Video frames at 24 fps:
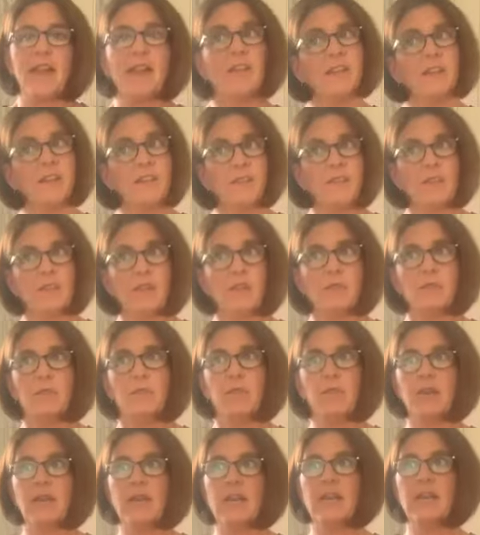It's
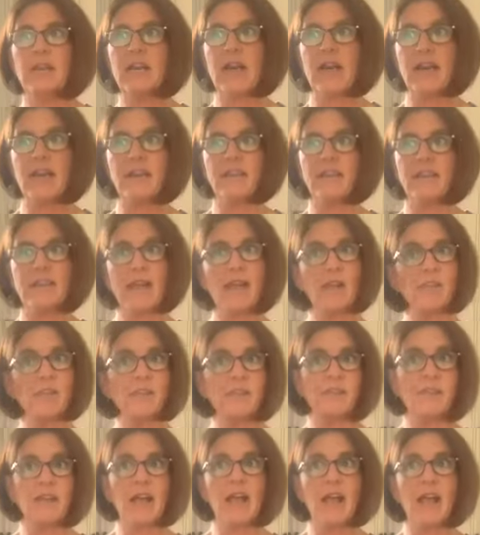pretty nice
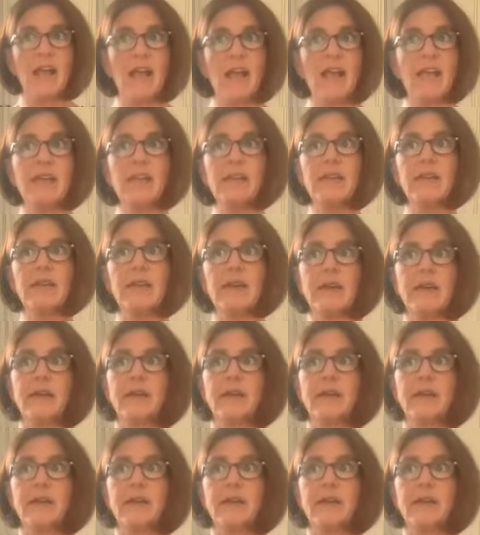outside.